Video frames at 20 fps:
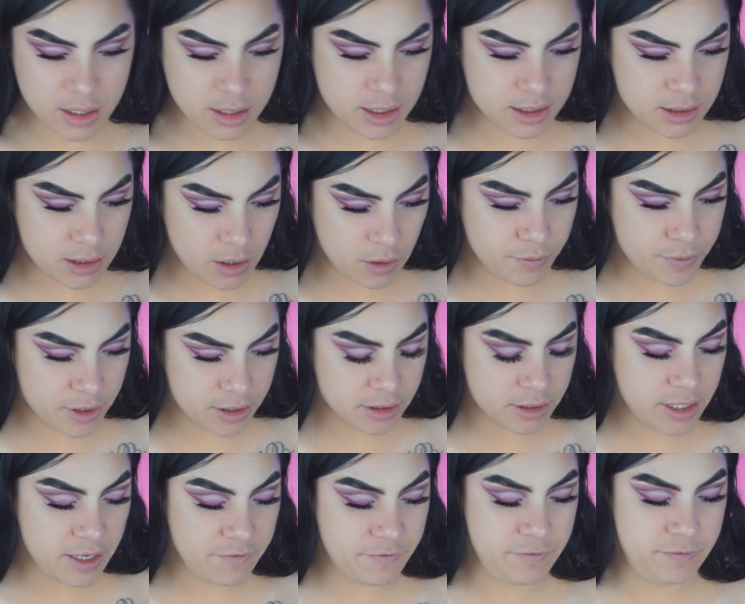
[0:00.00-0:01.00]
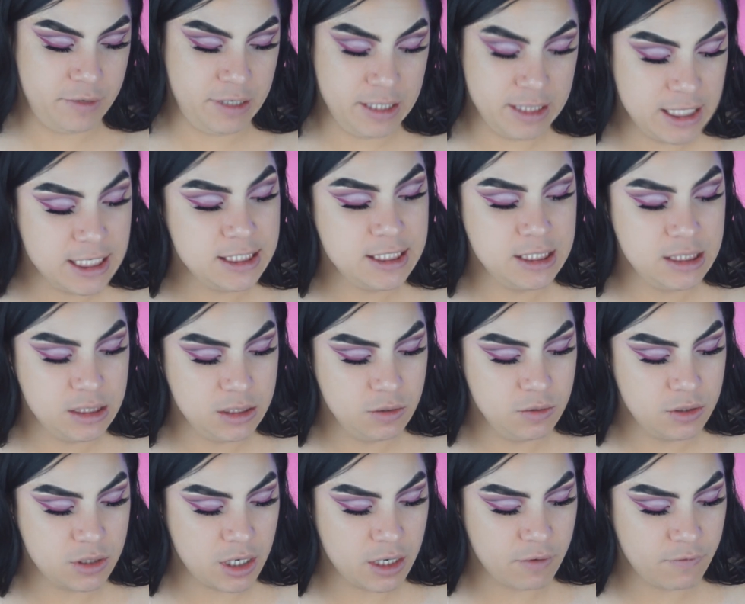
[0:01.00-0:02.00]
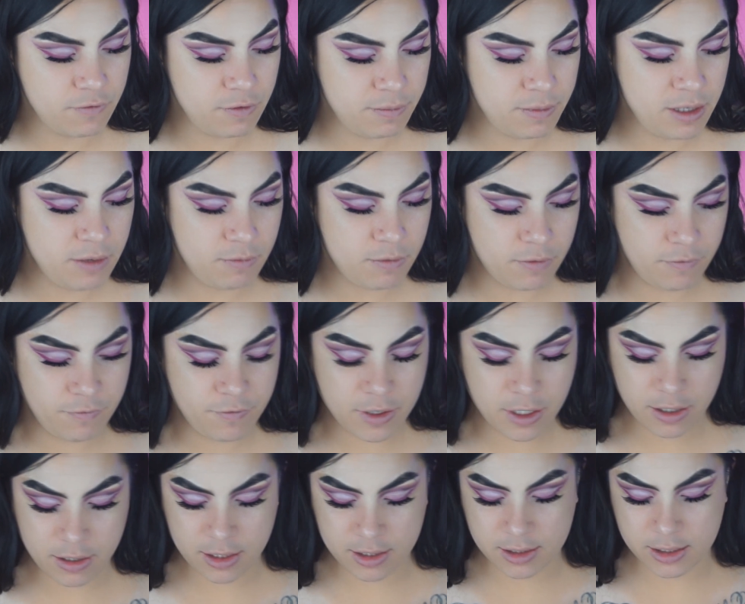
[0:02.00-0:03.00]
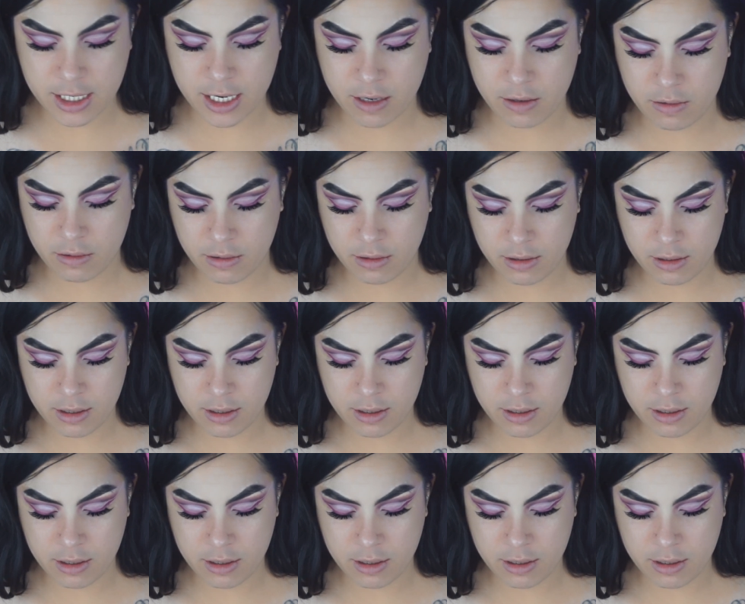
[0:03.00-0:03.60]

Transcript: Let's hope, if this is too dark for me, we'll figure this out.